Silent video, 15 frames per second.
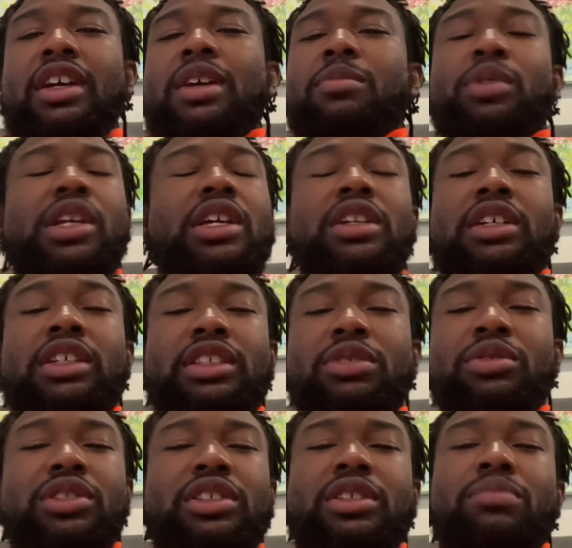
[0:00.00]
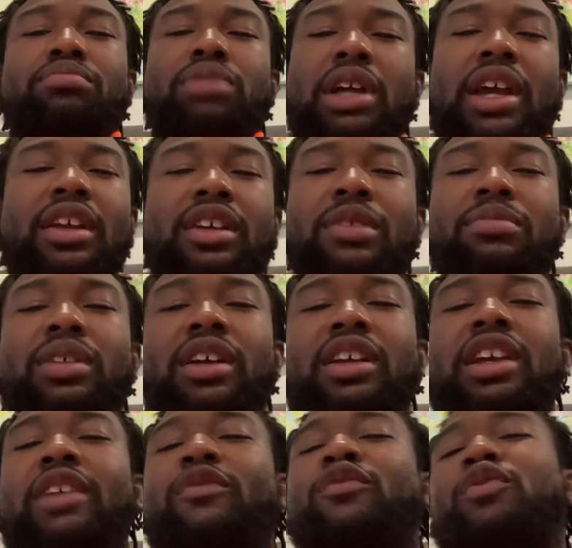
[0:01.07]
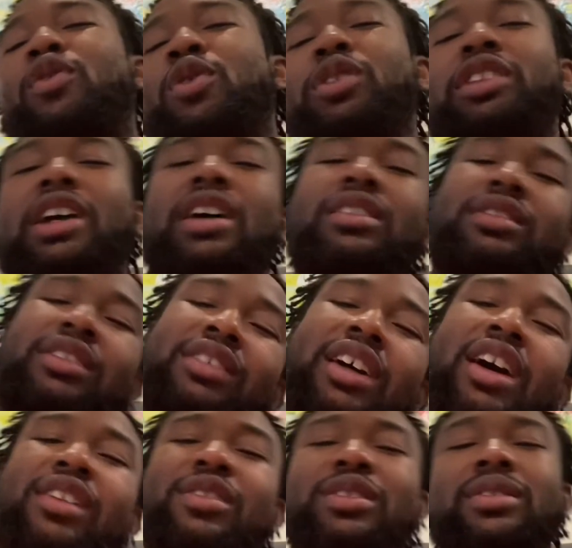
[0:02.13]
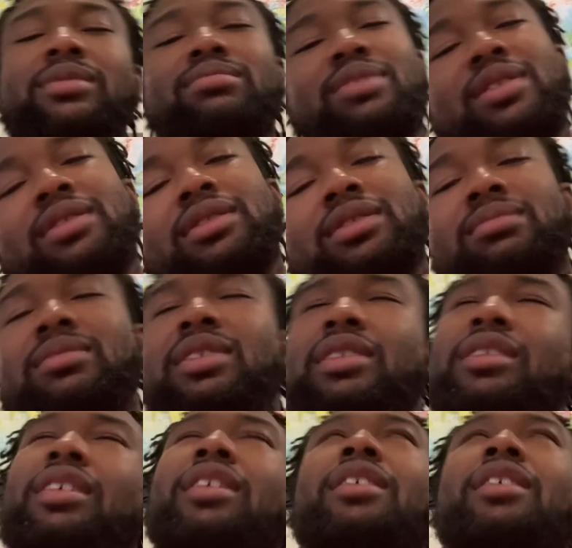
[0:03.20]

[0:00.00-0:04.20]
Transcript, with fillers: But he, because he was just complaining, complaining. He had $4,000 in bills a month.